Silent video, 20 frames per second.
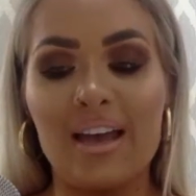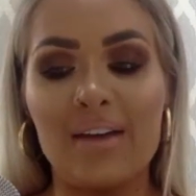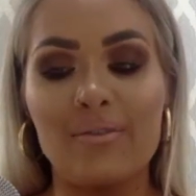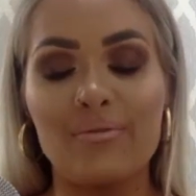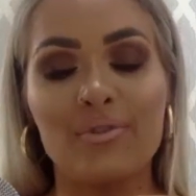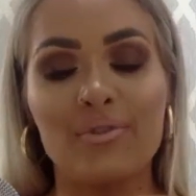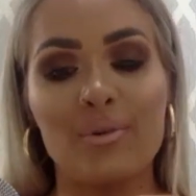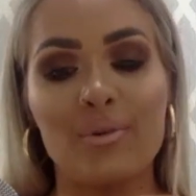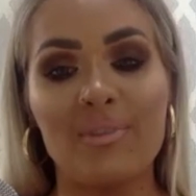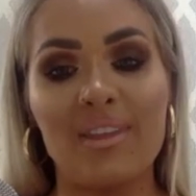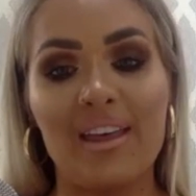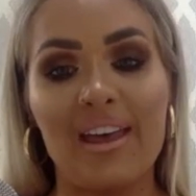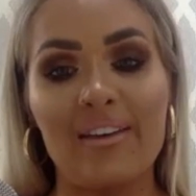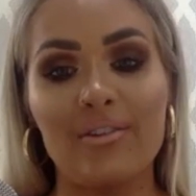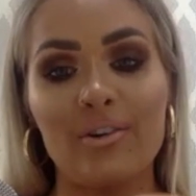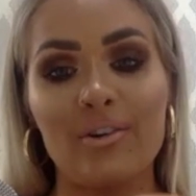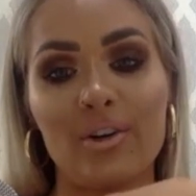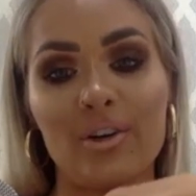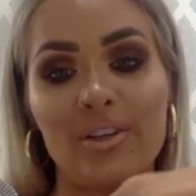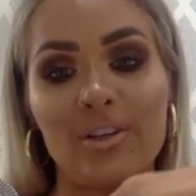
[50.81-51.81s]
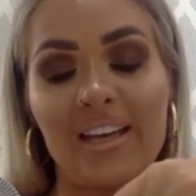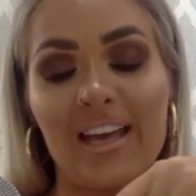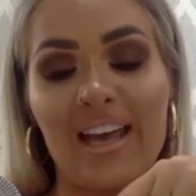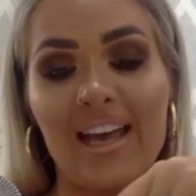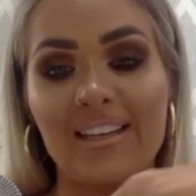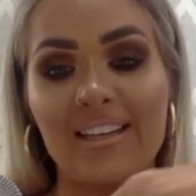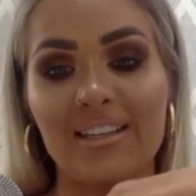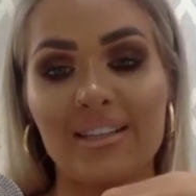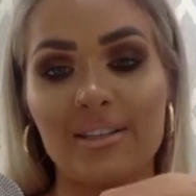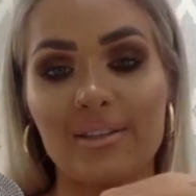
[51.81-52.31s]
And from there on, I
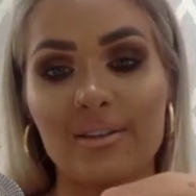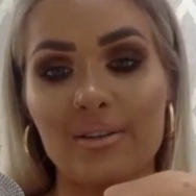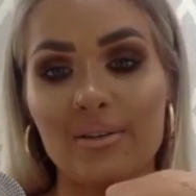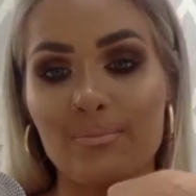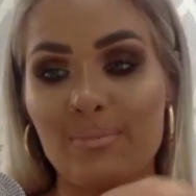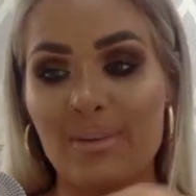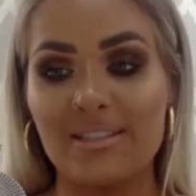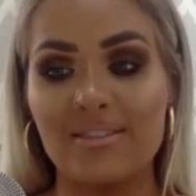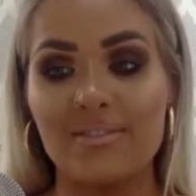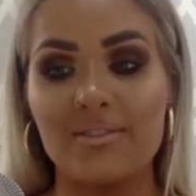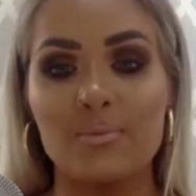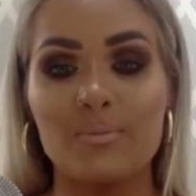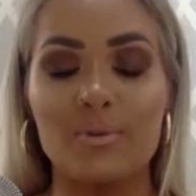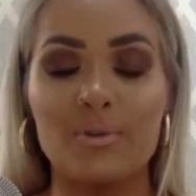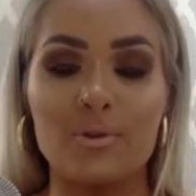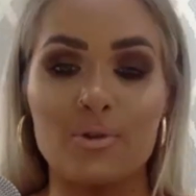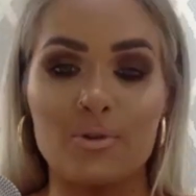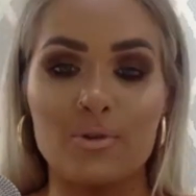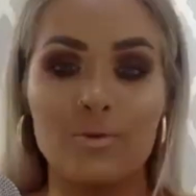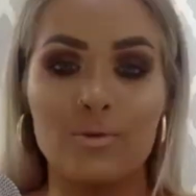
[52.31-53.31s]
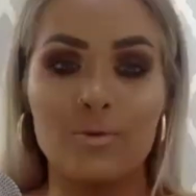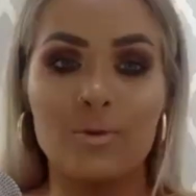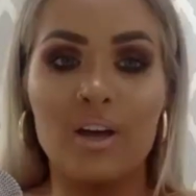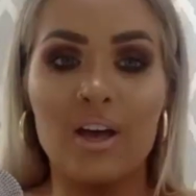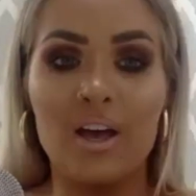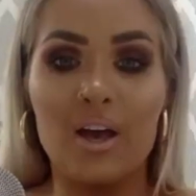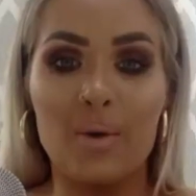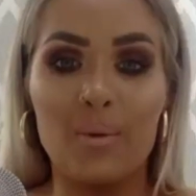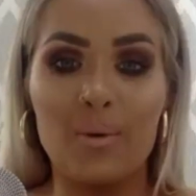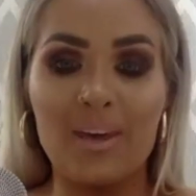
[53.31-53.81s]
had a massive spiritual
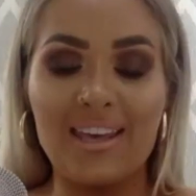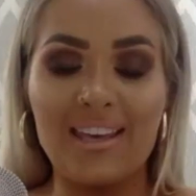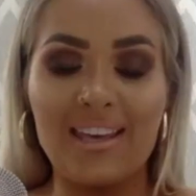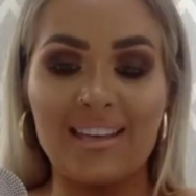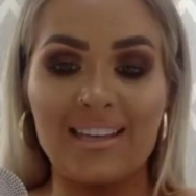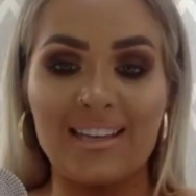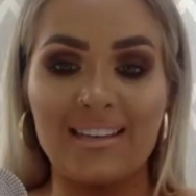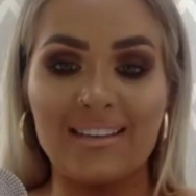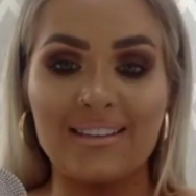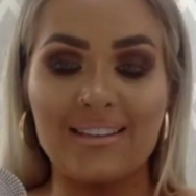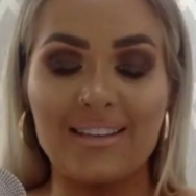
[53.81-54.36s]
awakening.